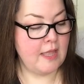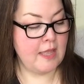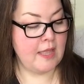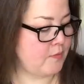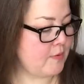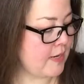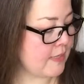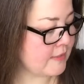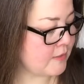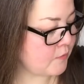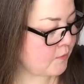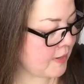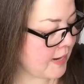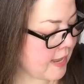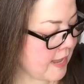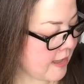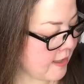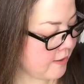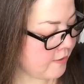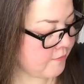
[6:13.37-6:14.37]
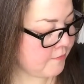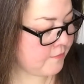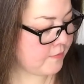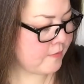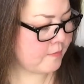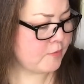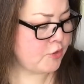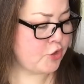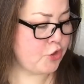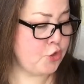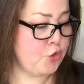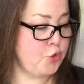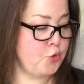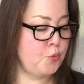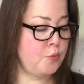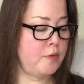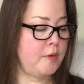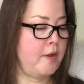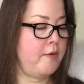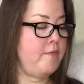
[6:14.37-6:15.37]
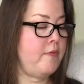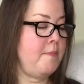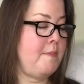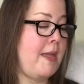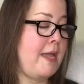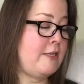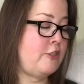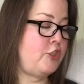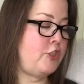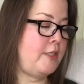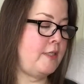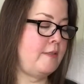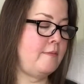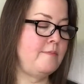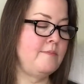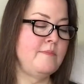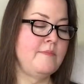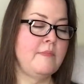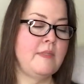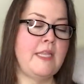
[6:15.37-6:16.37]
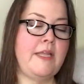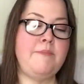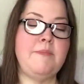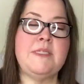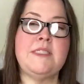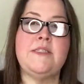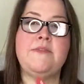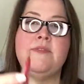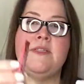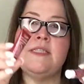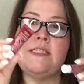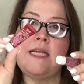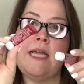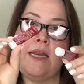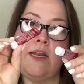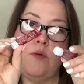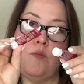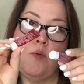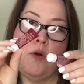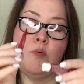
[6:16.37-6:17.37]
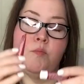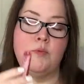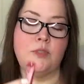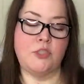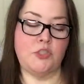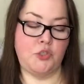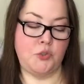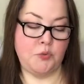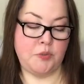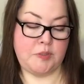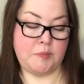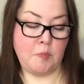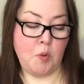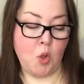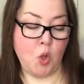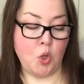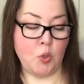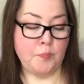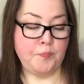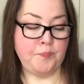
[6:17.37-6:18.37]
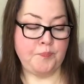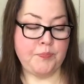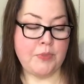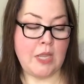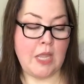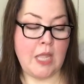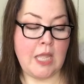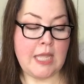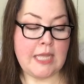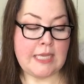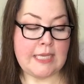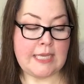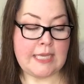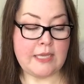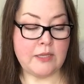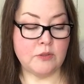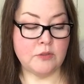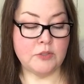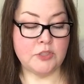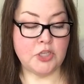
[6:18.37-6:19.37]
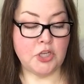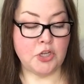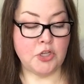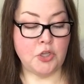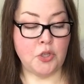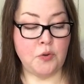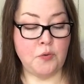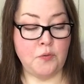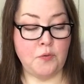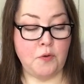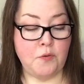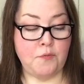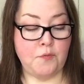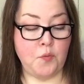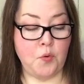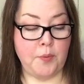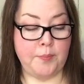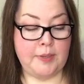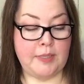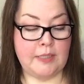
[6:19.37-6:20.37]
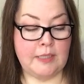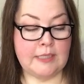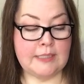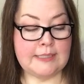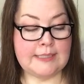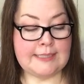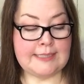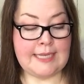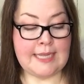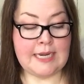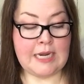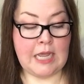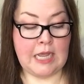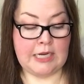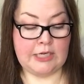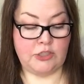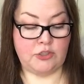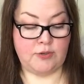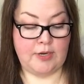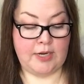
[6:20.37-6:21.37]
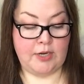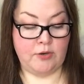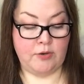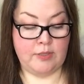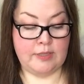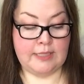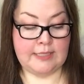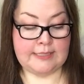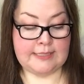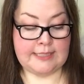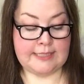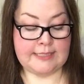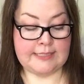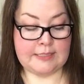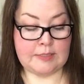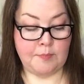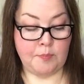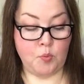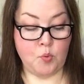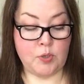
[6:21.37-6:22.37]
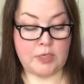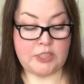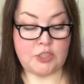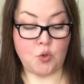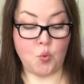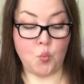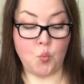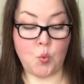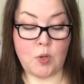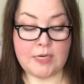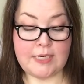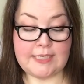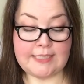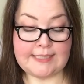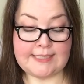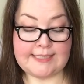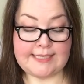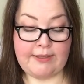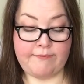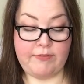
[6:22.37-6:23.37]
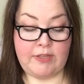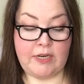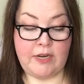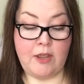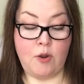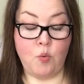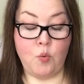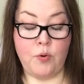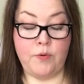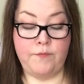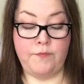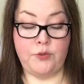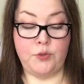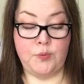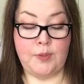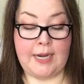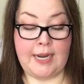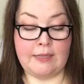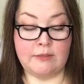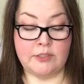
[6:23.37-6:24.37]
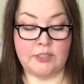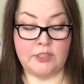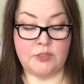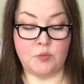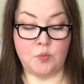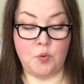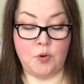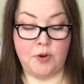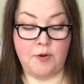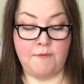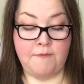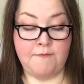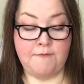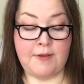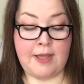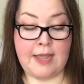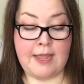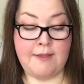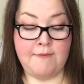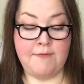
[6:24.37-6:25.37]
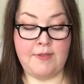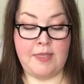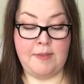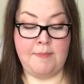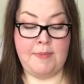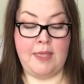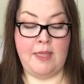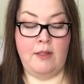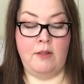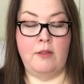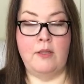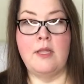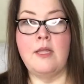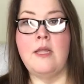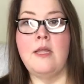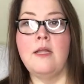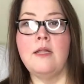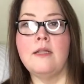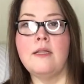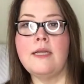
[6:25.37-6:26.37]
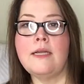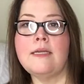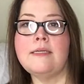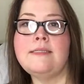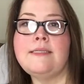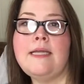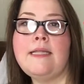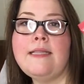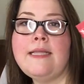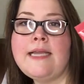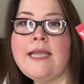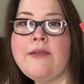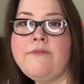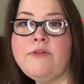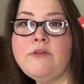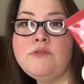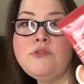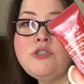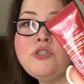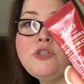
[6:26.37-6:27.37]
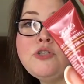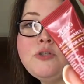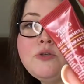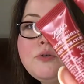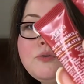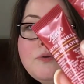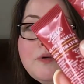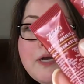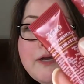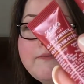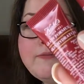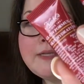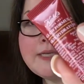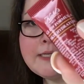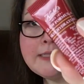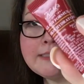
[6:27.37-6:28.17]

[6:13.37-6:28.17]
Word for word: So next we have two of the matching. They must have decided one was too small. Kiehl's Glow Formula Skin Hydrator. This is 0.17 fluid ounces or 5 ml. Like I said, they gave you two of the